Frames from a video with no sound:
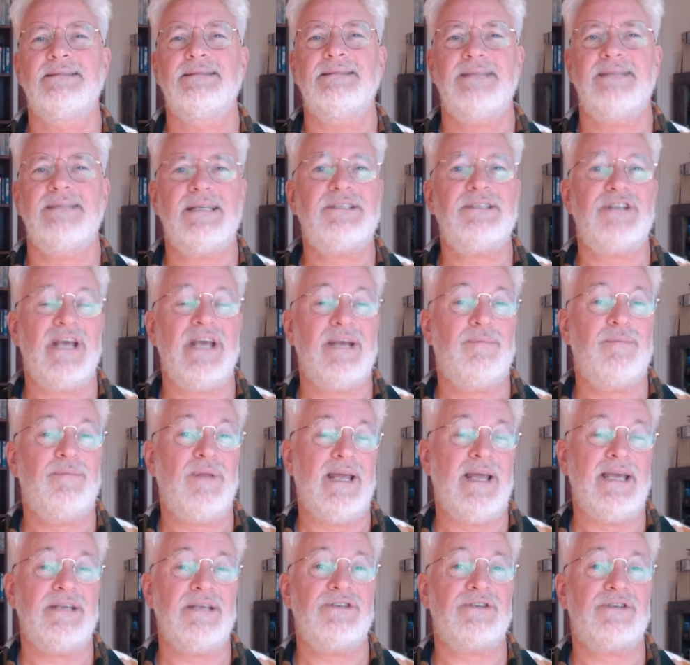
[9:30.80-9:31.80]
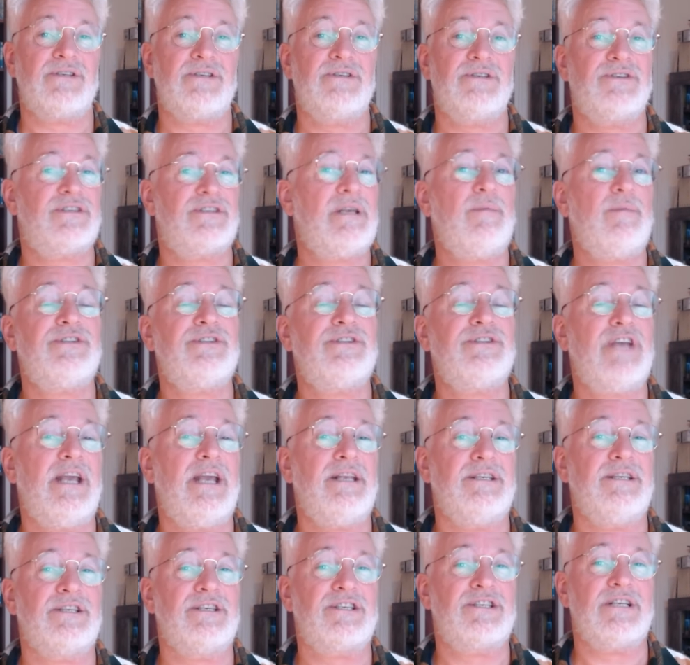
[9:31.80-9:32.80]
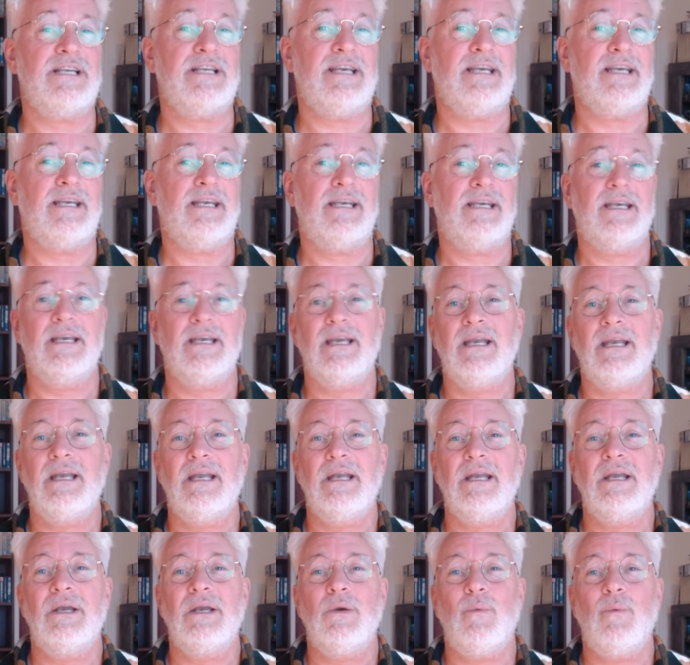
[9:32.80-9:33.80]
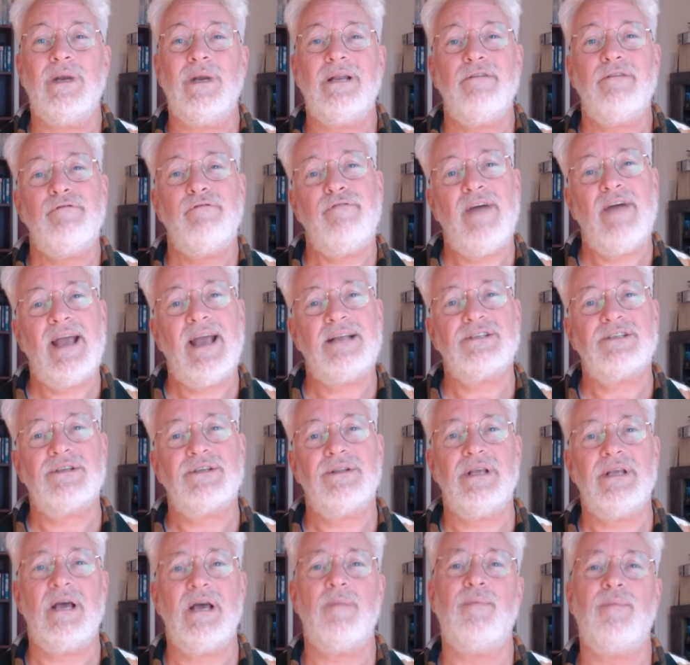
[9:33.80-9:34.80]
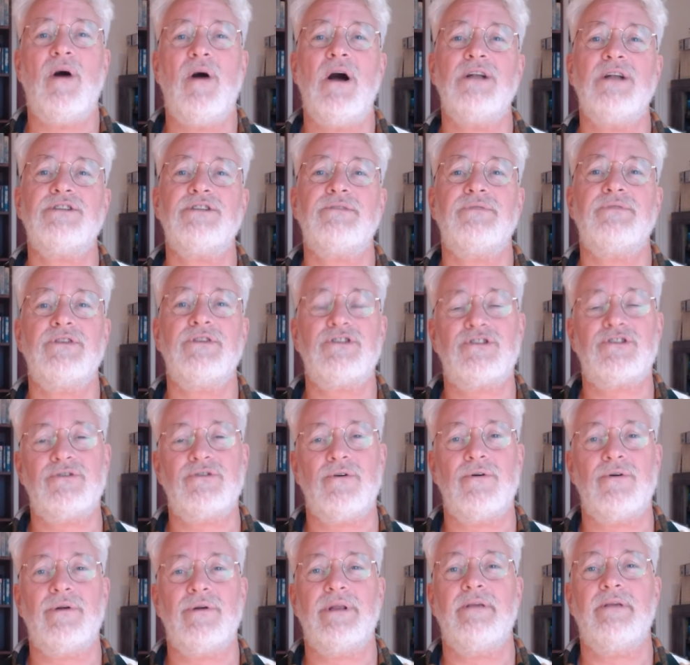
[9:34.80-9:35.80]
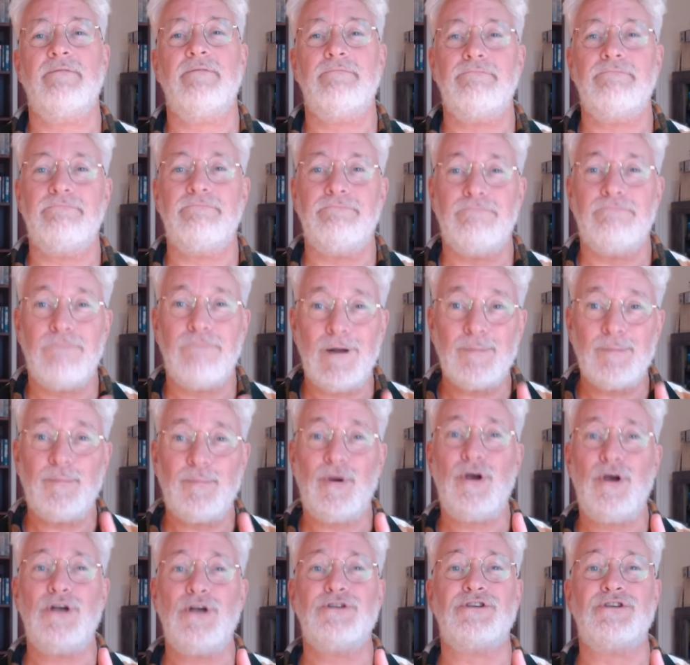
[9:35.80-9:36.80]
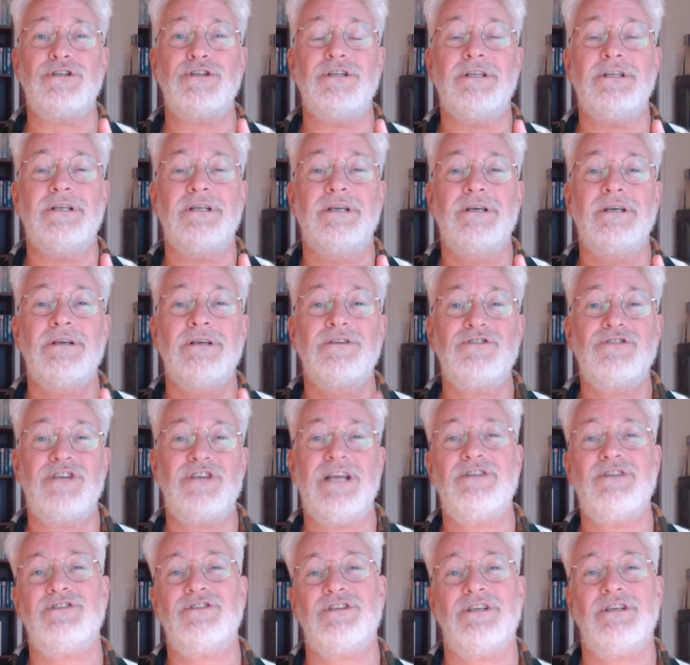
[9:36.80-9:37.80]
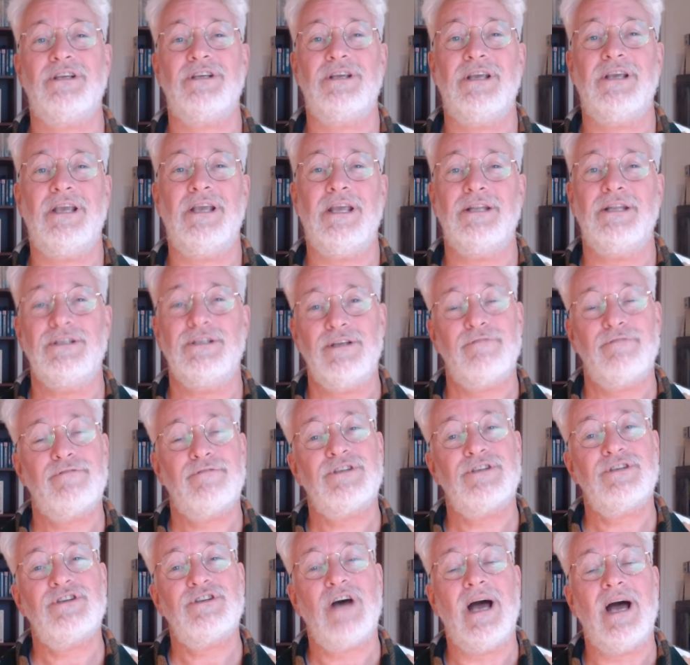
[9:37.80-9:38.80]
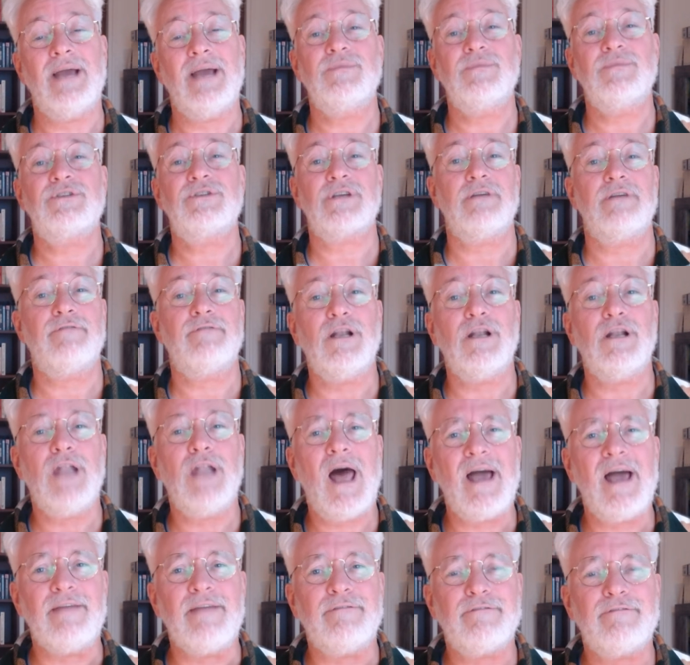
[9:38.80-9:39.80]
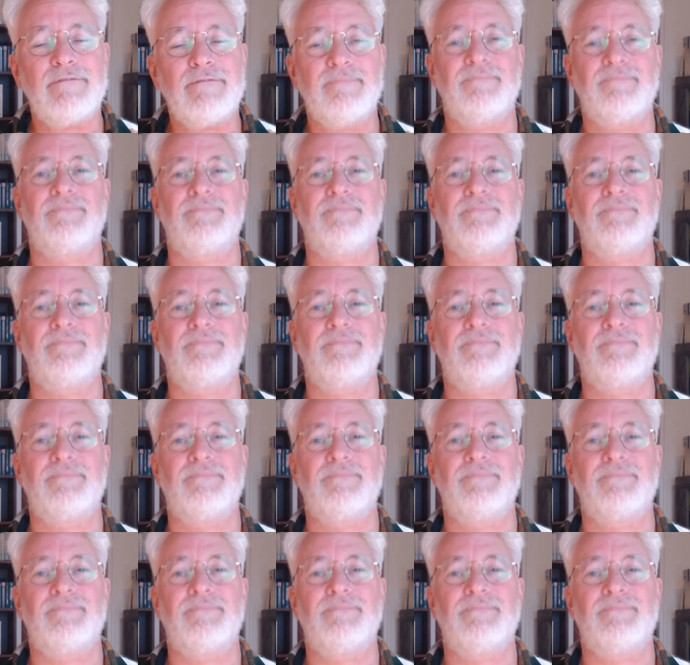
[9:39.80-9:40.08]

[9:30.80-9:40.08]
that take place simultaneously, when in fact they are parts of the story of one person set in different times of her life.